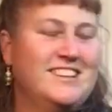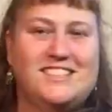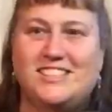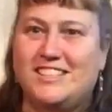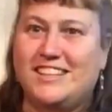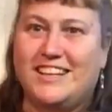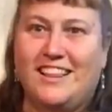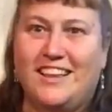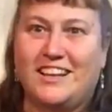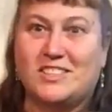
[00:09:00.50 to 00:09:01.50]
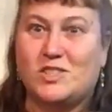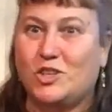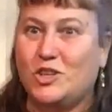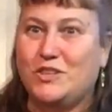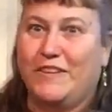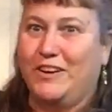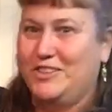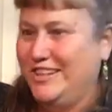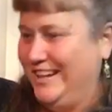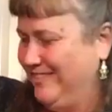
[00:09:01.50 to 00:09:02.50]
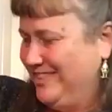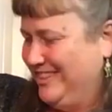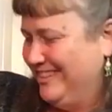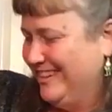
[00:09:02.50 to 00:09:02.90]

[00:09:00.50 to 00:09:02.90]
she got like a surge of energy after it.